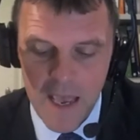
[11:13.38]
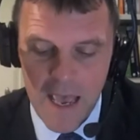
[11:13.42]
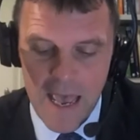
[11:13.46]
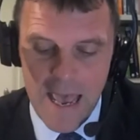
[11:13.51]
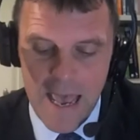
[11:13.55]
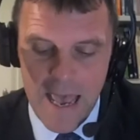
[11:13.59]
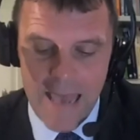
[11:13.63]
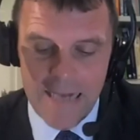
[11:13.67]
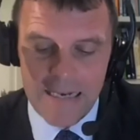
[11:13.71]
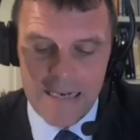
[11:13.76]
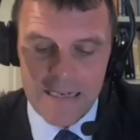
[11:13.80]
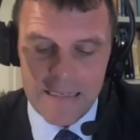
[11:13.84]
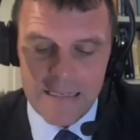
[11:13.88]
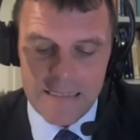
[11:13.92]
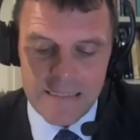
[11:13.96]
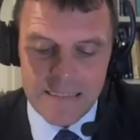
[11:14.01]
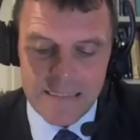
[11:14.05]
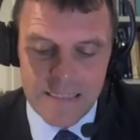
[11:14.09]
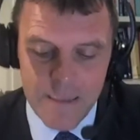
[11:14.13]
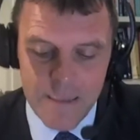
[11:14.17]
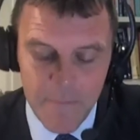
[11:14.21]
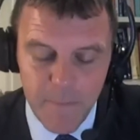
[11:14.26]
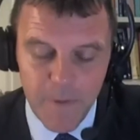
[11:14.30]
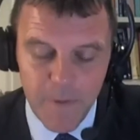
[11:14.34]
And
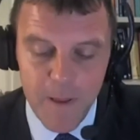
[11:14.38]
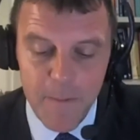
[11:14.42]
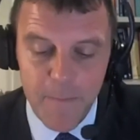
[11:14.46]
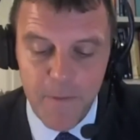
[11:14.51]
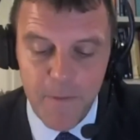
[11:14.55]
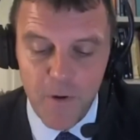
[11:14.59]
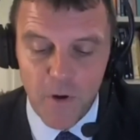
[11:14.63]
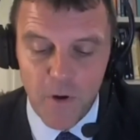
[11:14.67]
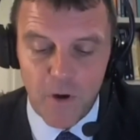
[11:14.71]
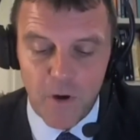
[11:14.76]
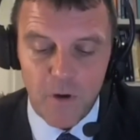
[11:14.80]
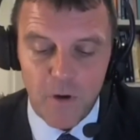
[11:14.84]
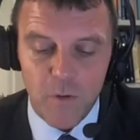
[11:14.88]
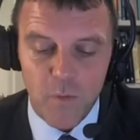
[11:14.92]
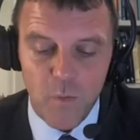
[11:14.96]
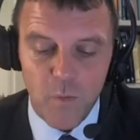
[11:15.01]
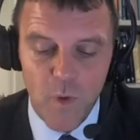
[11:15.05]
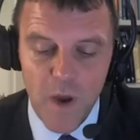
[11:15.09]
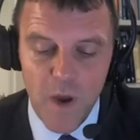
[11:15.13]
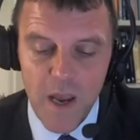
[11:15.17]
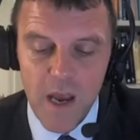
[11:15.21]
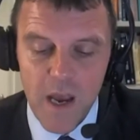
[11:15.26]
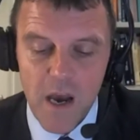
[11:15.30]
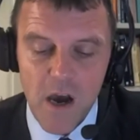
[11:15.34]
simply put,
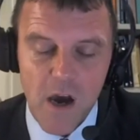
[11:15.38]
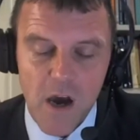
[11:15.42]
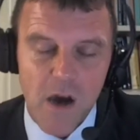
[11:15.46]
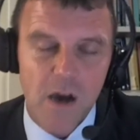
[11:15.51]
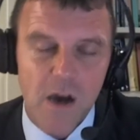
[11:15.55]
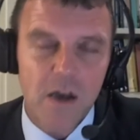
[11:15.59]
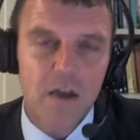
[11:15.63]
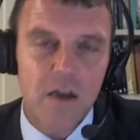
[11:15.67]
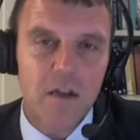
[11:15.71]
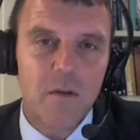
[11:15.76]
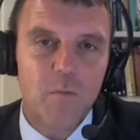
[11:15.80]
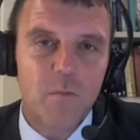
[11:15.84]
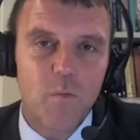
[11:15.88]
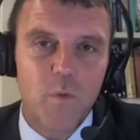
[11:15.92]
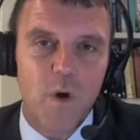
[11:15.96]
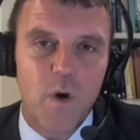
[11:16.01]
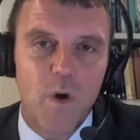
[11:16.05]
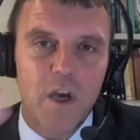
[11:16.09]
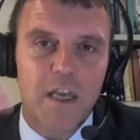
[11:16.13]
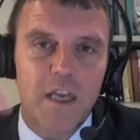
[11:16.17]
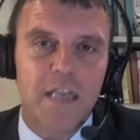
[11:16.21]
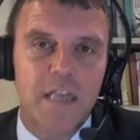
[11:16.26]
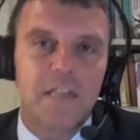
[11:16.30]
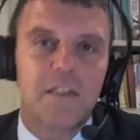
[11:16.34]
we are
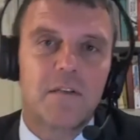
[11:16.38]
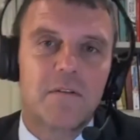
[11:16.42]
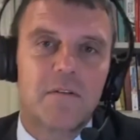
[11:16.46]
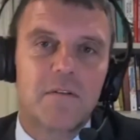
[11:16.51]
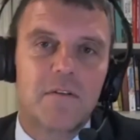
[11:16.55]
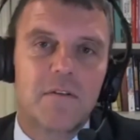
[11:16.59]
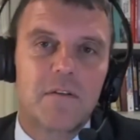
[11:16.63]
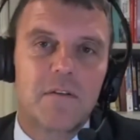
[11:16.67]
working to